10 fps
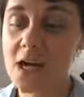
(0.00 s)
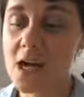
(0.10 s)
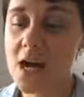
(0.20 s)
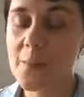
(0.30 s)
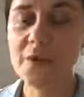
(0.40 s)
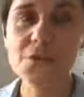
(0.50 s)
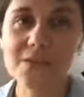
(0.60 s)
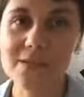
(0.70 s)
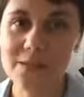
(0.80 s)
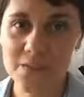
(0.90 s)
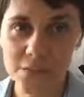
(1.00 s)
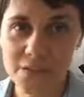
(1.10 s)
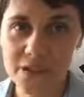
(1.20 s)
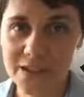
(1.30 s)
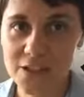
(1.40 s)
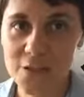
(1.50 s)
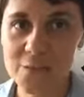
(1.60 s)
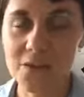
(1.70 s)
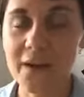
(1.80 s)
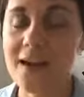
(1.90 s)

And also some of those other cubes that you get,